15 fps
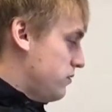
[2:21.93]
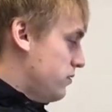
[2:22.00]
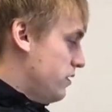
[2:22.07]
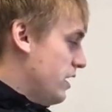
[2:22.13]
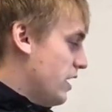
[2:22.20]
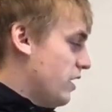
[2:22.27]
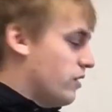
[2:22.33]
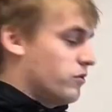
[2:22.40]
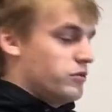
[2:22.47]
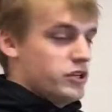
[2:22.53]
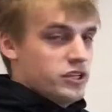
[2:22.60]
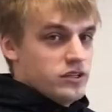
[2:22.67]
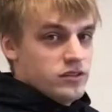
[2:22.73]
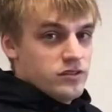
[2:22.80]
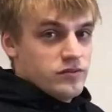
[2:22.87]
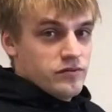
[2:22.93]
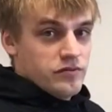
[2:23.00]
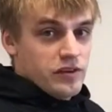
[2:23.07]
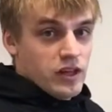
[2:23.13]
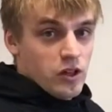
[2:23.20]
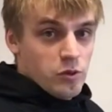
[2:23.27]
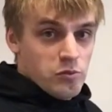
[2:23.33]
Now we
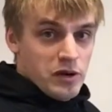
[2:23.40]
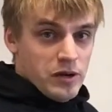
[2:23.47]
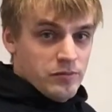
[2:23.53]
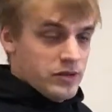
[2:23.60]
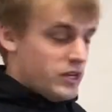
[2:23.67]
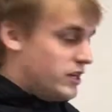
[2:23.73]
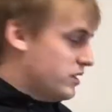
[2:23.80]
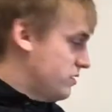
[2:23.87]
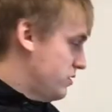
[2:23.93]
follow PEMDAS,